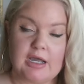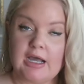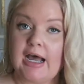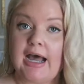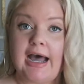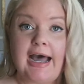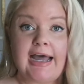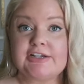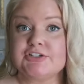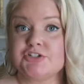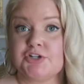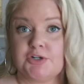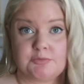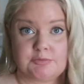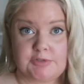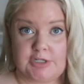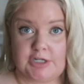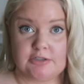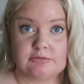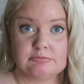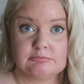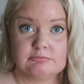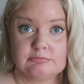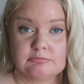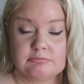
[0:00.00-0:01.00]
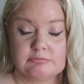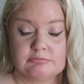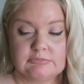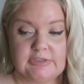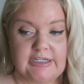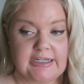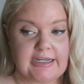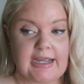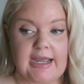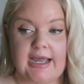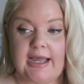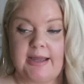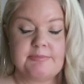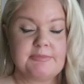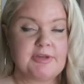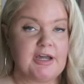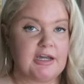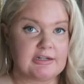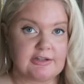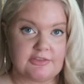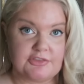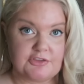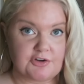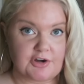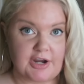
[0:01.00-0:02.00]
I don't know. Like, I'm
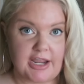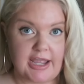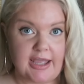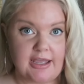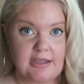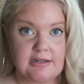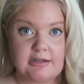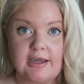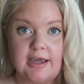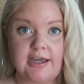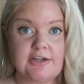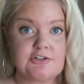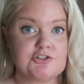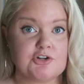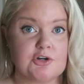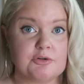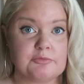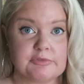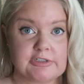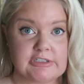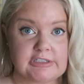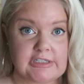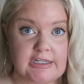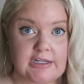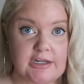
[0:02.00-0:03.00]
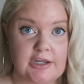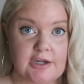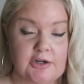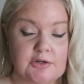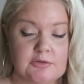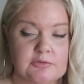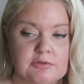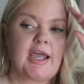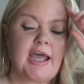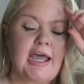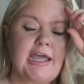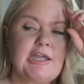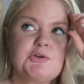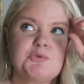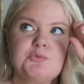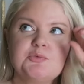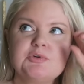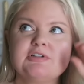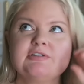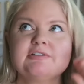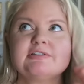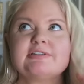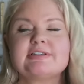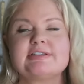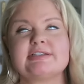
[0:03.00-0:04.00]
not in their head. I don't really know. I
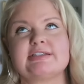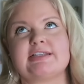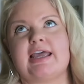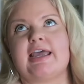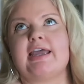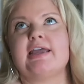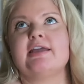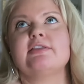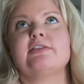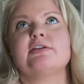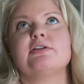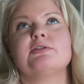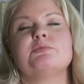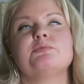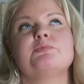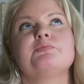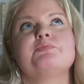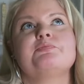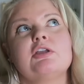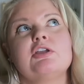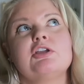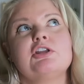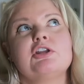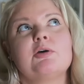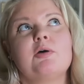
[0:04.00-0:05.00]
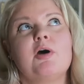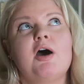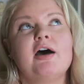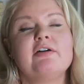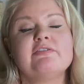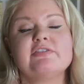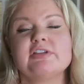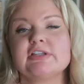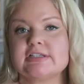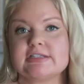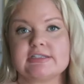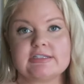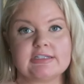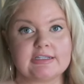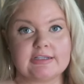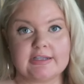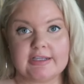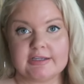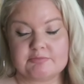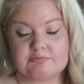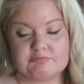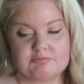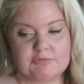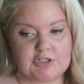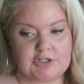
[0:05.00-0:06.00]
will say that, you know, obviously,
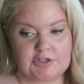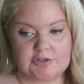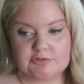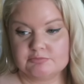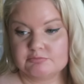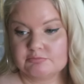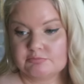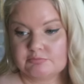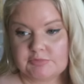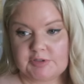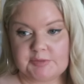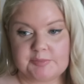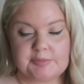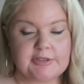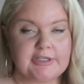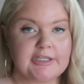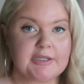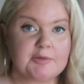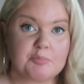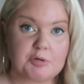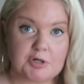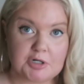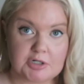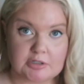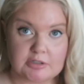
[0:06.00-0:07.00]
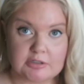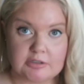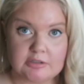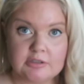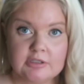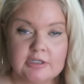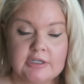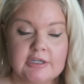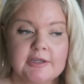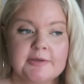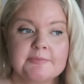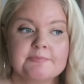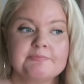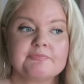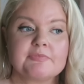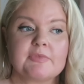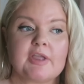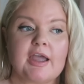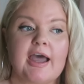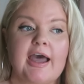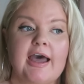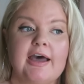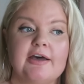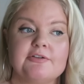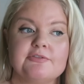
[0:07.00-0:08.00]
like, you know, people like Pearl
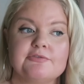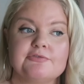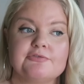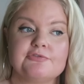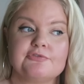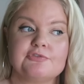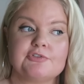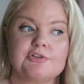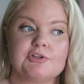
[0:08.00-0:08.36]
have,